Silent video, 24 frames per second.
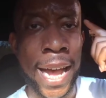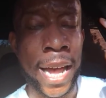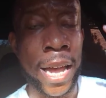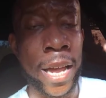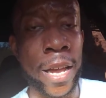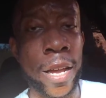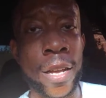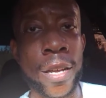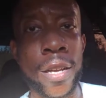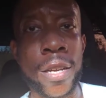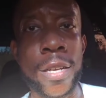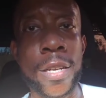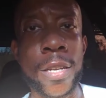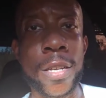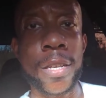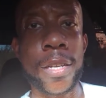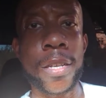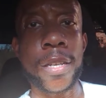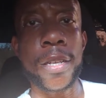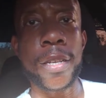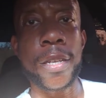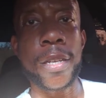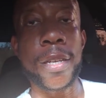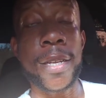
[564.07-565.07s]
he doesn't
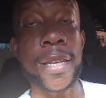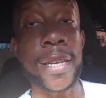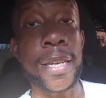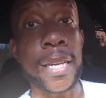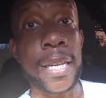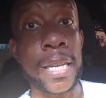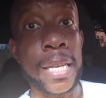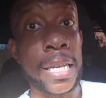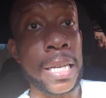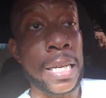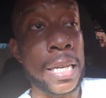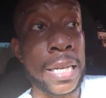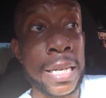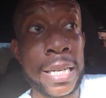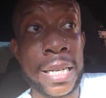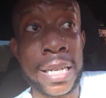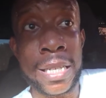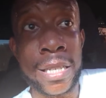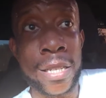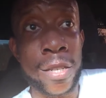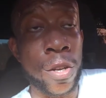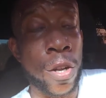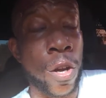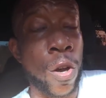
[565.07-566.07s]
owe those kids. He